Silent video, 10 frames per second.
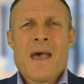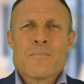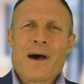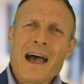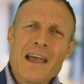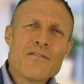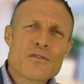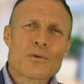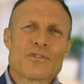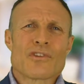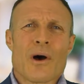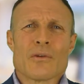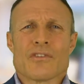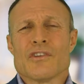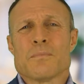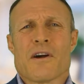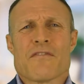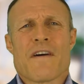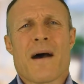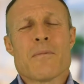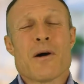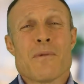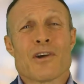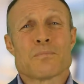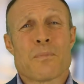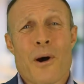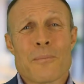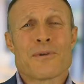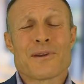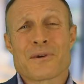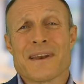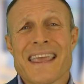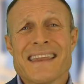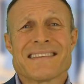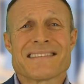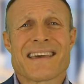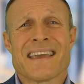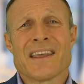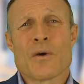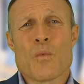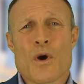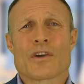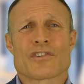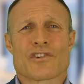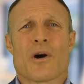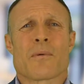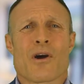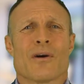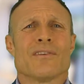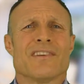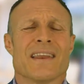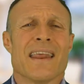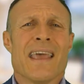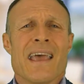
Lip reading: Behavioural styles is by far my most popular and entertaining workshop content